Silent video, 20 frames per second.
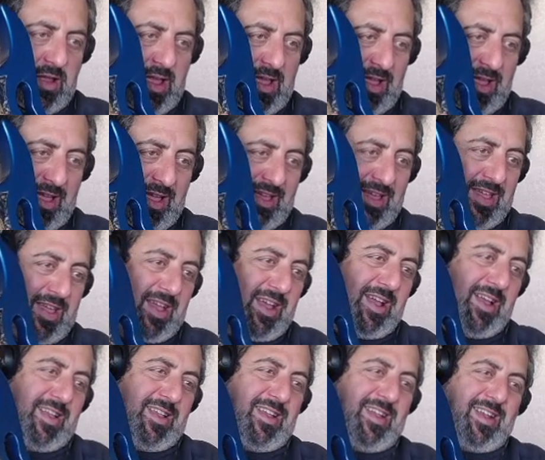I
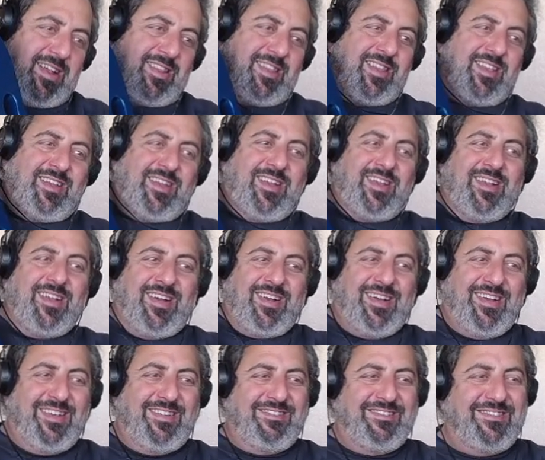can't get
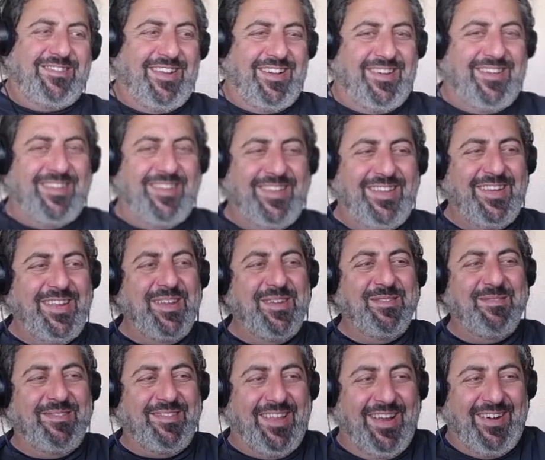that.
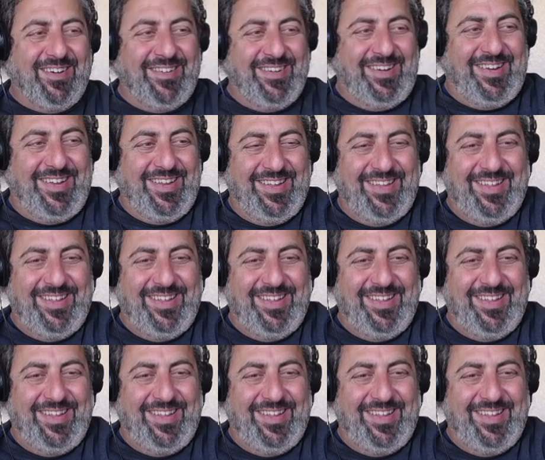Sorry.